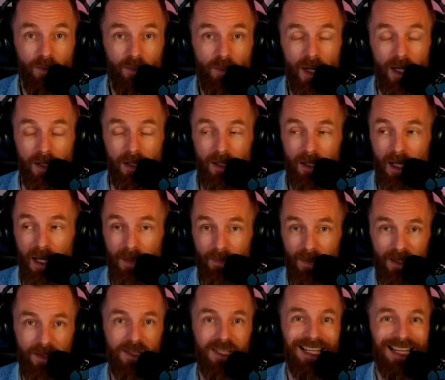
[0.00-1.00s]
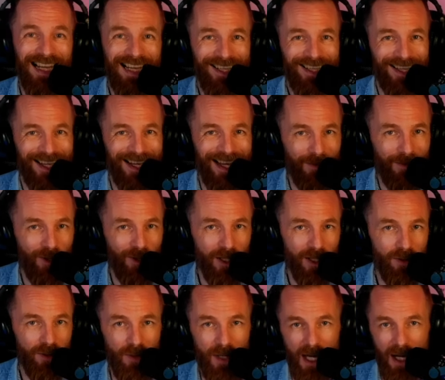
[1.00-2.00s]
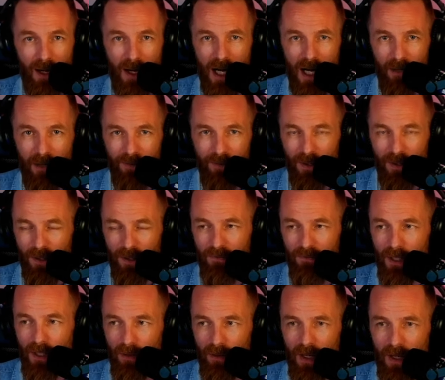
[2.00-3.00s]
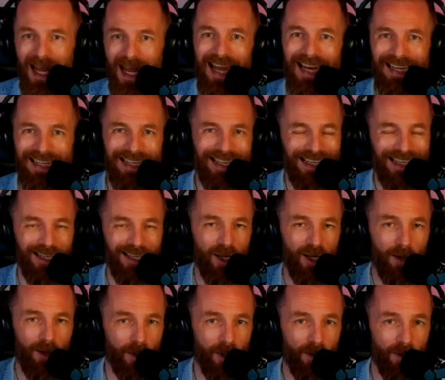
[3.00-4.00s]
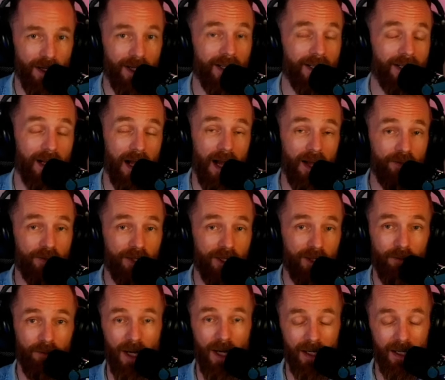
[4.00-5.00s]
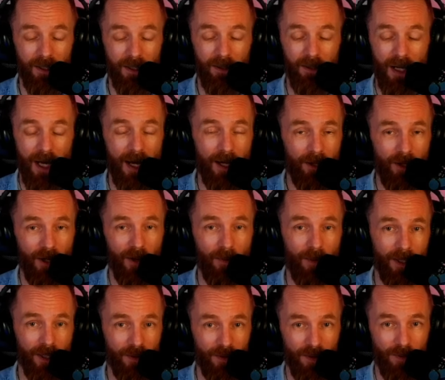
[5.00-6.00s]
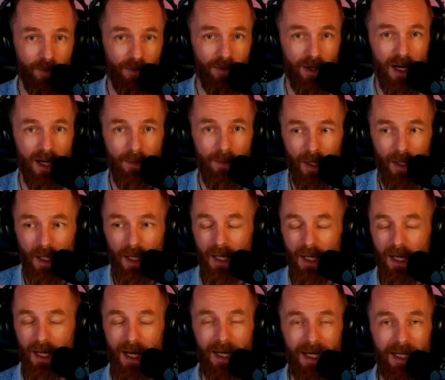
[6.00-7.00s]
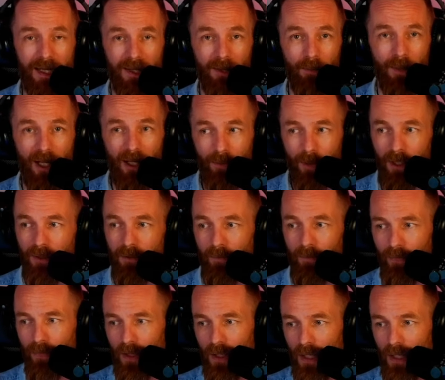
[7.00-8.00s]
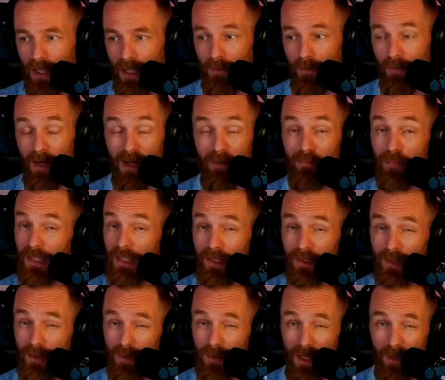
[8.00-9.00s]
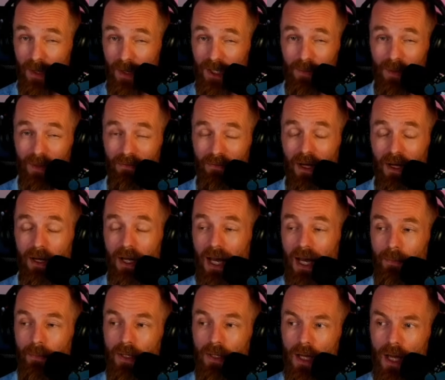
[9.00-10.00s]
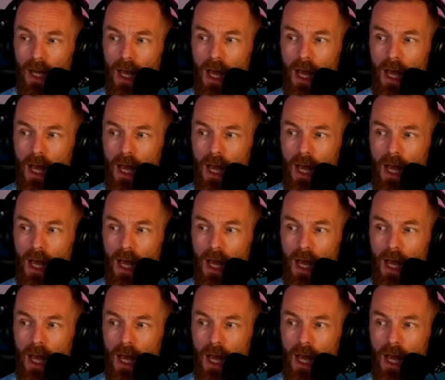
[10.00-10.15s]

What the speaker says: went. That's the next thing I'm going to do now after this video, and editing it and uploading it and asking you kindly to like, comment and subscribe and hit the bell button. Please do. That makes me very happy.